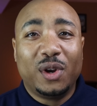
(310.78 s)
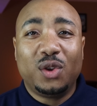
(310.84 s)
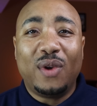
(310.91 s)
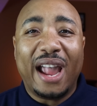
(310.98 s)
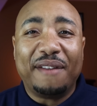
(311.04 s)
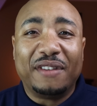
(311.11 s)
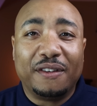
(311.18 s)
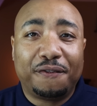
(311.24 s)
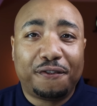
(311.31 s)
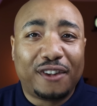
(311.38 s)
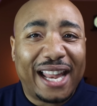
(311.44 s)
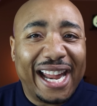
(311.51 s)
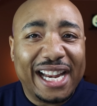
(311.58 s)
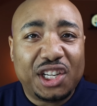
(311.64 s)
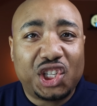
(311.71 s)
when you have
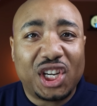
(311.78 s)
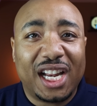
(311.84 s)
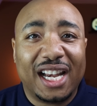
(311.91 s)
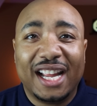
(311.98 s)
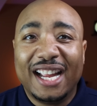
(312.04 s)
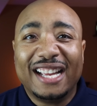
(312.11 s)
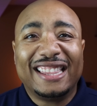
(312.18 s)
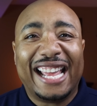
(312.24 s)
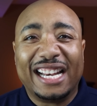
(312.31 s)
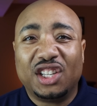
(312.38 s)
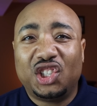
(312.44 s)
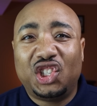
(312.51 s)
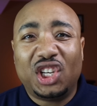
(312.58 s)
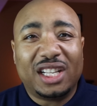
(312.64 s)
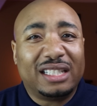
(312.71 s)
inflation
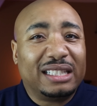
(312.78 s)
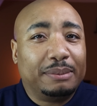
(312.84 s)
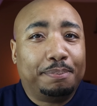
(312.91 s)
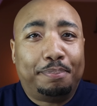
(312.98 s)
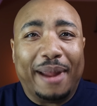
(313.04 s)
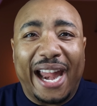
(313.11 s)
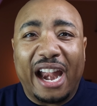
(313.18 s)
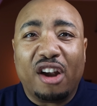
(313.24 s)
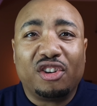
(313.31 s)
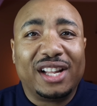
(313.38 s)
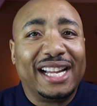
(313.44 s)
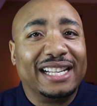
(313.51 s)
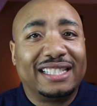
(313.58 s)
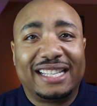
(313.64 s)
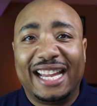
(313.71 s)
that
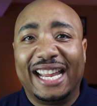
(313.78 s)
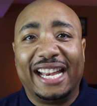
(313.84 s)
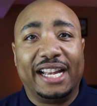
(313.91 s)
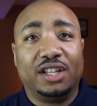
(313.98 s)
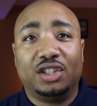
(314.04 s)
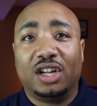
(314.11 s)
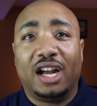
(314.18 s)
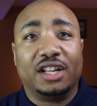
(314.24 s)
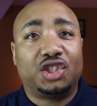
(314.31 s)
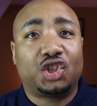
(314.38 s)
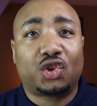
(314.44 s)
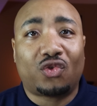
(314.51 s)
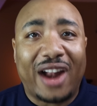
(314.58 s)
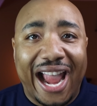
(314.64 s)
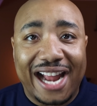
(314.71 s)
barely is getting a
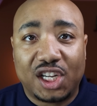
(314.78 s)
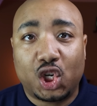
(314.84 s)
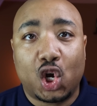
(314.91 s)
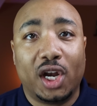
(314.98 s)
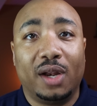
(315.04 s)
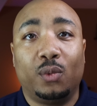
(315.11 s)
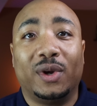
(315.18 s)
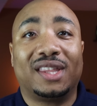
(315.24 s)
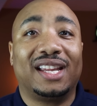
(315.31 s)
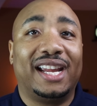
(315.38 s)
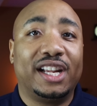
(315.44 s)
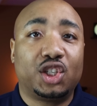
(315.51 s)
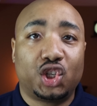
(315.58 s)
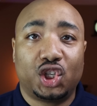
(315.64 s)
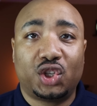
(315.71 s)
scratch on it with
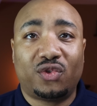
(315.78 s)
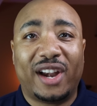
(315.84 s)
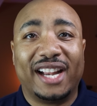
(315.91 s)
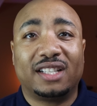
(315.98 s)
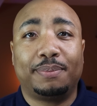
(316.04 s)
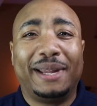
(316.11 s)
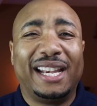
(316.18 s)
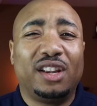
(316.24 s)
interest rates,